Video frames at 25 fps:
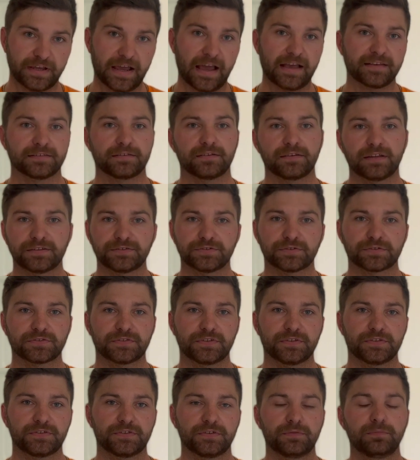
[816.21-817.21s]
gas electric
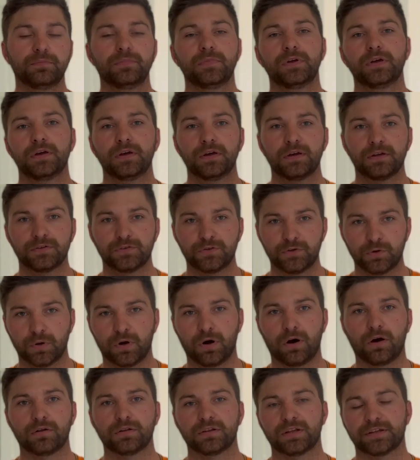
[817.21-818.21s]
system to
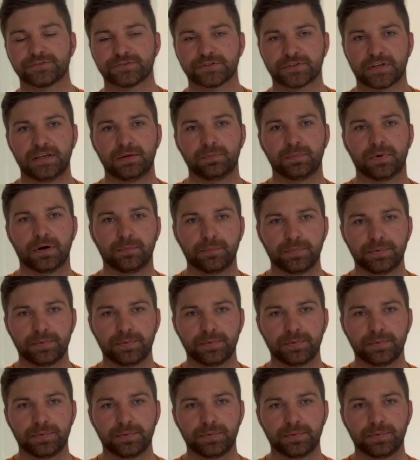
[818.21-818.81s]
an all electric heat pump.